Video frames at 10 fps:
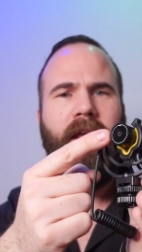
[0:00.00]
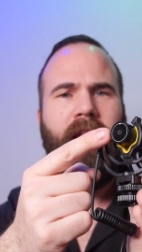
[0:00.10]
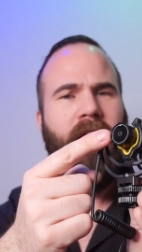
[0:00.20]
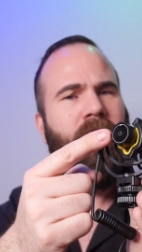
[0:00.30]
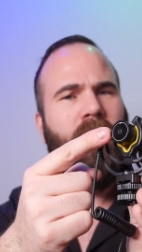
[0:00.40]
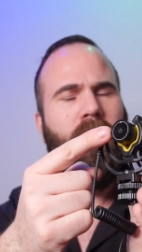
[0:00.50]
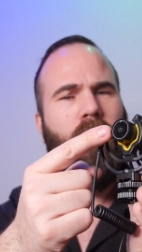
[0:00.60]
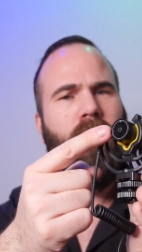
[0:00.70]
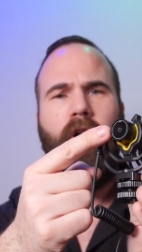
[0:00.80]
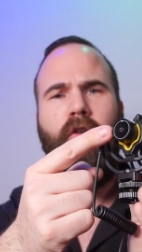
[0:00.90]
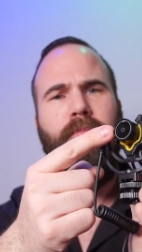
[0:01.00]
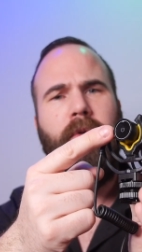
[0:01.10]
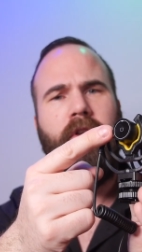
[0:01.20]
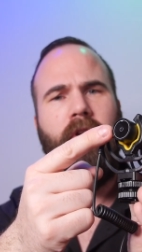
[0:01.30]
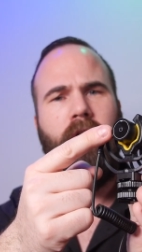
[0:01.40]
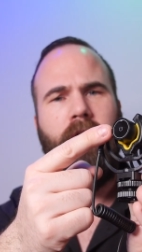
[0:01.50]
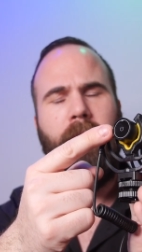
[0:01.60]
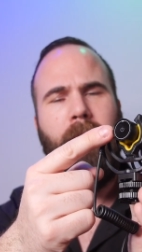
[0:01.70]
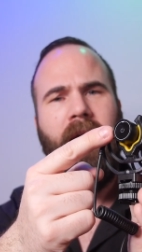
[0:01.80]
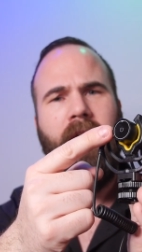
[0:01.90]
It has an on-off button on
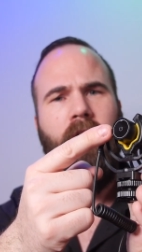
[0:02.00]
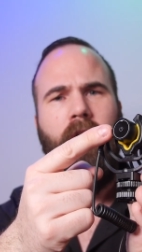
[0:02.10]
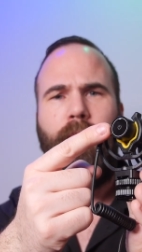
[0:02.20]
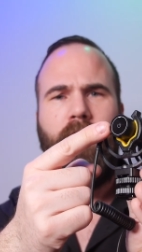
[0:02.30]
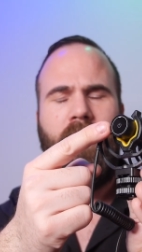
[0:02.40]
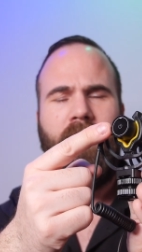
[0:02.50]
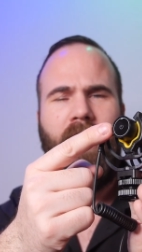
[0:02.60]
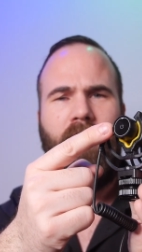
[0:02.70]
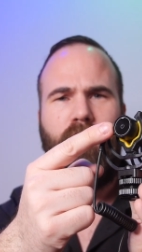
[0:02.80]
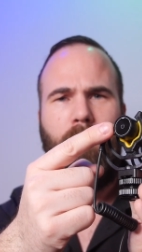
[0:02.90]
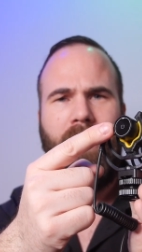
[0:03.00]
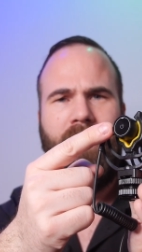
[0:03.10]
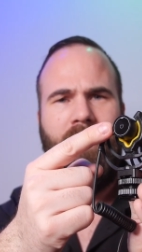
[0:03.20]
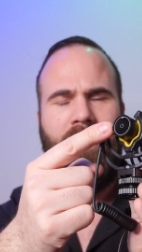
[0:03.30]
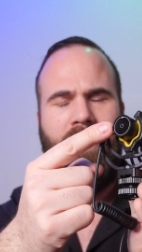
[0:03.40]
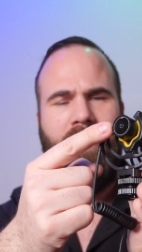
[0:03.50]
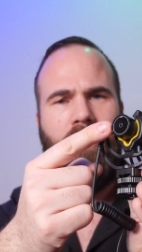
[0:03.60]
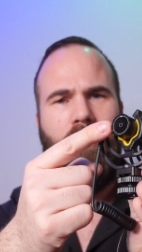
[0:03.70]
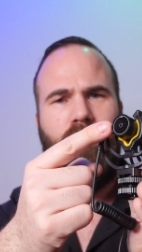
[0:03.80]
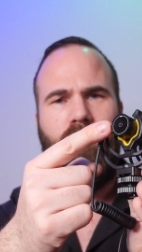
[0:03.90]
the back, but it automatically
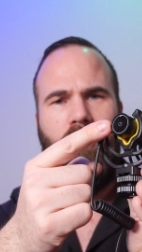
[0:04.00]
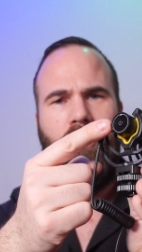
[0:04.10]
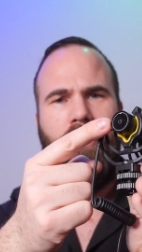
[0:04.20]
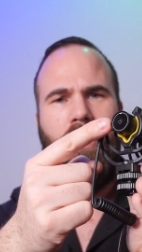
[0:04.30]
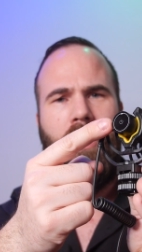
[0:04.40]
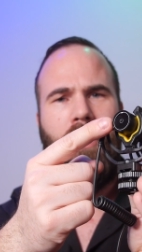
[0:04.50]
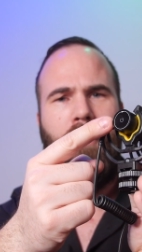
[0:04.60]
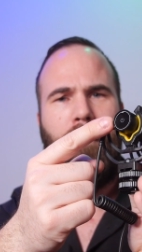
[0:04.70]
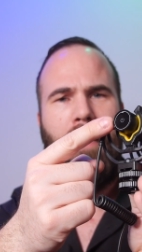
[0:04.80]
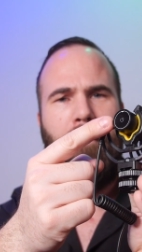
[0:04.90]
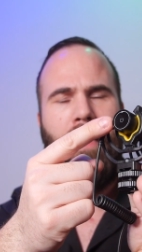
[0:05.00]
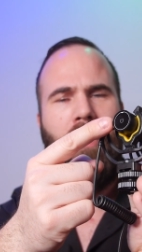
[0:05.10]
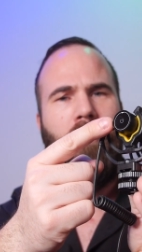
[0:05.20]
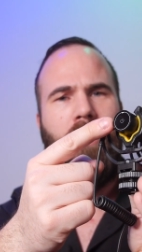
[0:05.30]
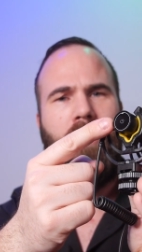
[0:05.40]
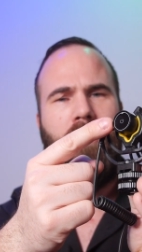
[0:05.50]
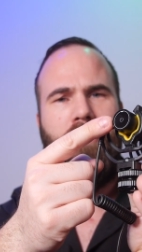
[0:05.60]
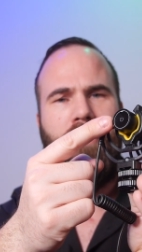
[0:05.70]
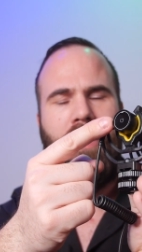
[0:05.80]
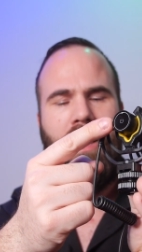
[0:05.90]
goes on uh, by powering
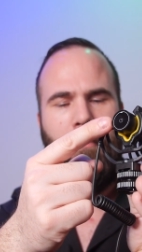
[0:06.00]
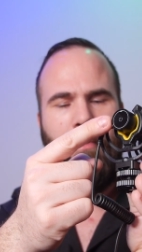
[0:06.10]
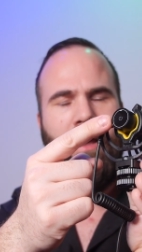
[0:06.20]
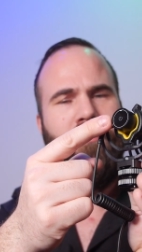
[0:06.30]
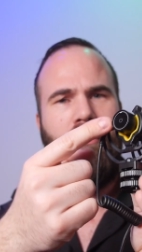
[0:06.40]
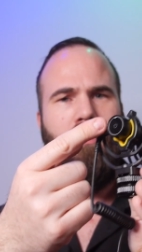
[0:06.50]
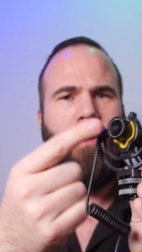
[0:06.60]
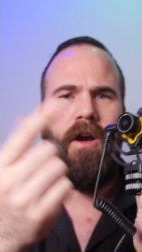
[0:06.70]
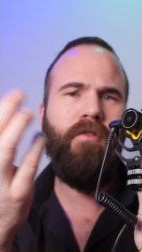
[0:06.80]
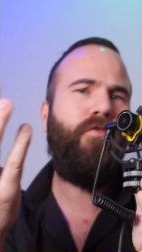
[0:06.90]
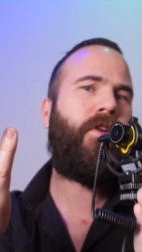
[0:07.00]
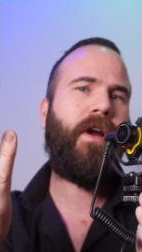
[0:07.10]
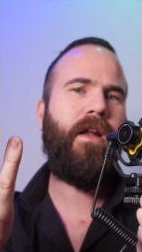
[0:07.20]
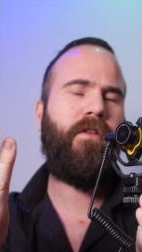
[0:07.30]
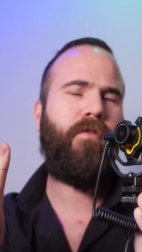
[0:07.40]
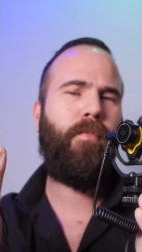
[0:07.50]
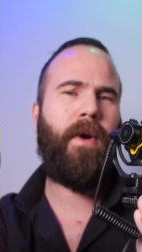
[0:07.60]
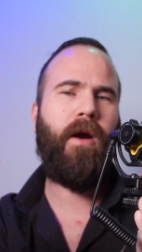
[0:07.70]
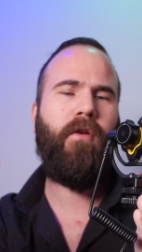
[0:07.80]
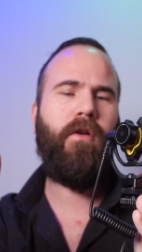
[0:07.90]
on the camera, so you can't forget to
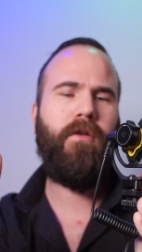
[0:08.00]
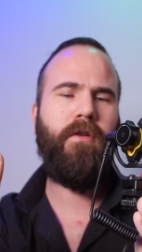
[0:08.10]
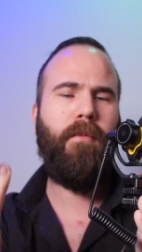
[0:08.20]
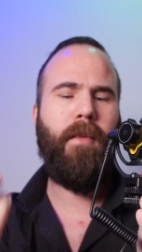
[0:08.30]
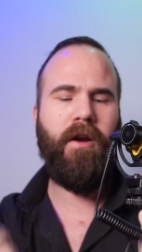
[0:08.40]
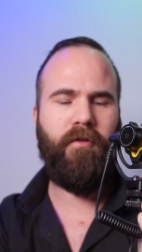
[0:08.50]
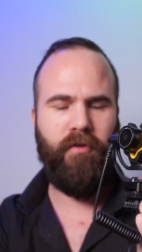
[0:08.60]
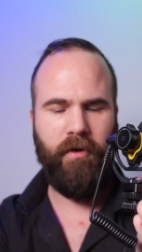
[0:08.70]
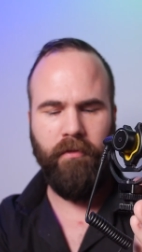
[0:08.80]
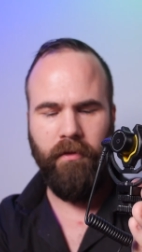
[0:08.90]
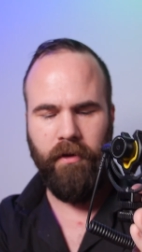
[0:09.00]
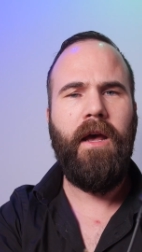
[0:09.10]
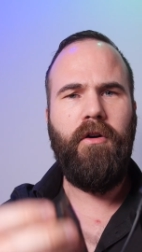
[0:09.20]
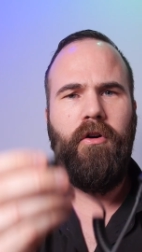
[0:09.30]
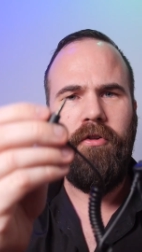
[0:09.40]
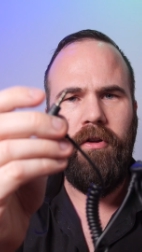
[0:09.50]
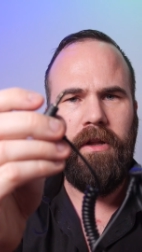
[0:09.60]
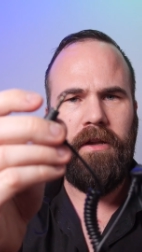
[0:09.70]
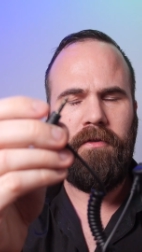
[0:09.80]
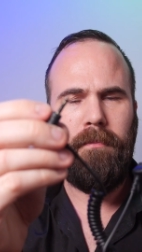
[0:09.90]
power on your microphone. And also
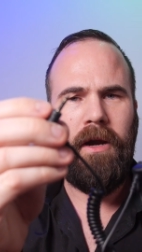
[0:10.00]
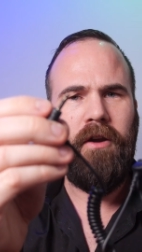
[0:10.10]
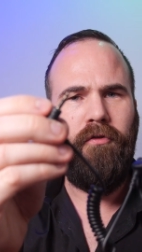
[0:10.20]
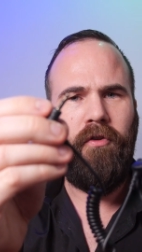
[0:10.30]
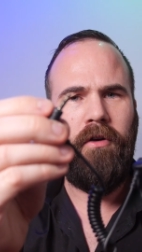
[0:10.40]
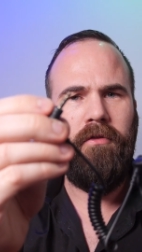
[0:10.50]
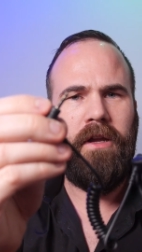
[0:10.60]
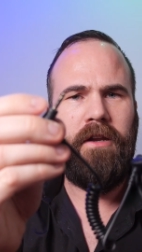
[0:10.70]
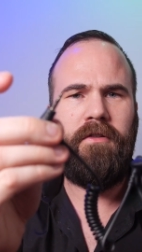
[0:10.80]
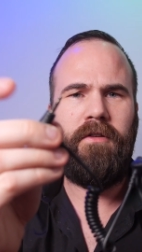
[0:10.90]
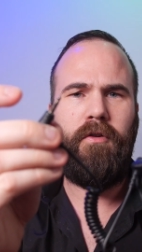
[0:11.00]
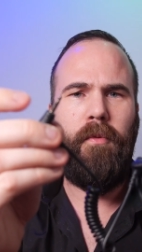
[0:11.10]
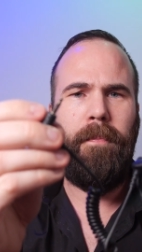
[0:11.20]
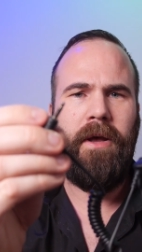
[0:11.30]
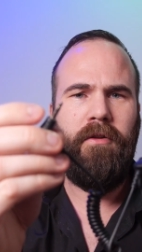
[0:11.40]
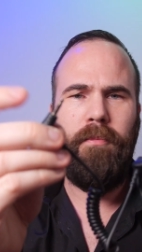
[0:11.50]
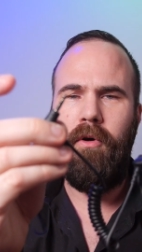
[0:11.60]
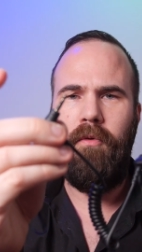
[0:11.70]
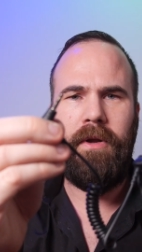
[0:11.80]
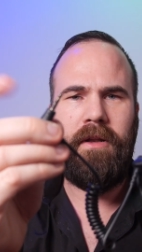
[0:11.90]
this microphone is
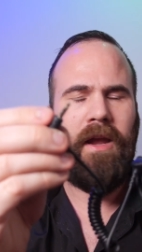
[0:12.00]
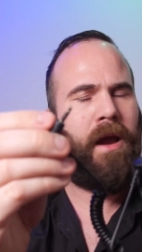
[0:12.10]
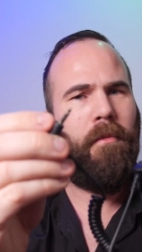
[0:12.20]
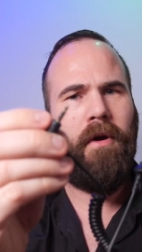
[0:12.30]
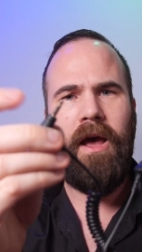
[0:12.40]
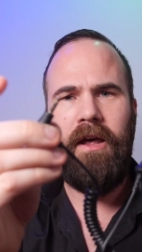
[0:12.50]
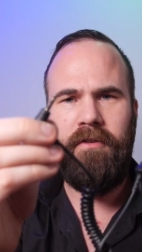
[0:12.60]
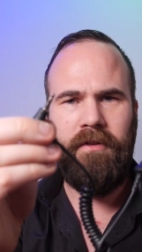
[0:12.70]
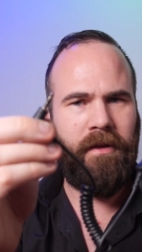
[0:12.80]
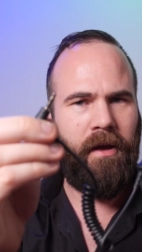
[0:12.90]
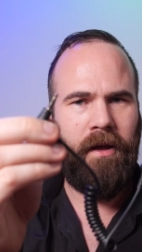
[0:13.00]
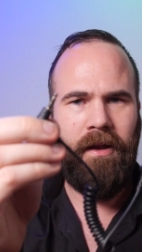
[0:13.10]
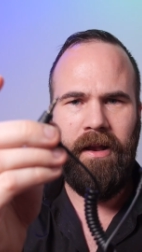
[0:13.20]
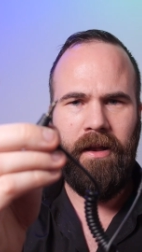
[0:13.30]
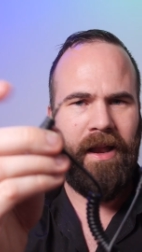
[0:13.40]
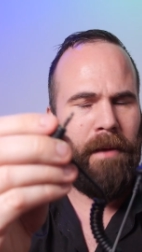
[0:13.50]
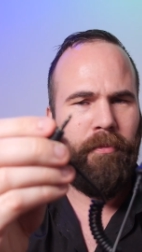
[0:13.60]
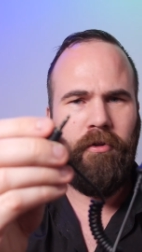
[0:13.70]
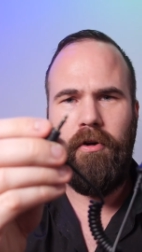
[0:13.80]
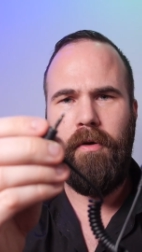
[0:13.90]
compatible with cameras, uh,
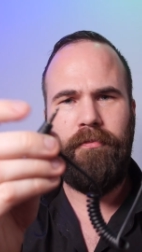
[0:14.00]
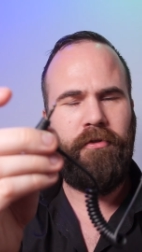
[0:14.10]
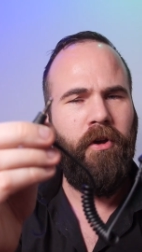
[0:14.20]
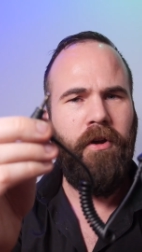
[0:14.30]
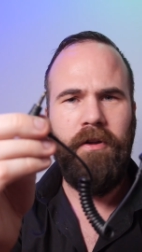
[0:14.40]
laptops,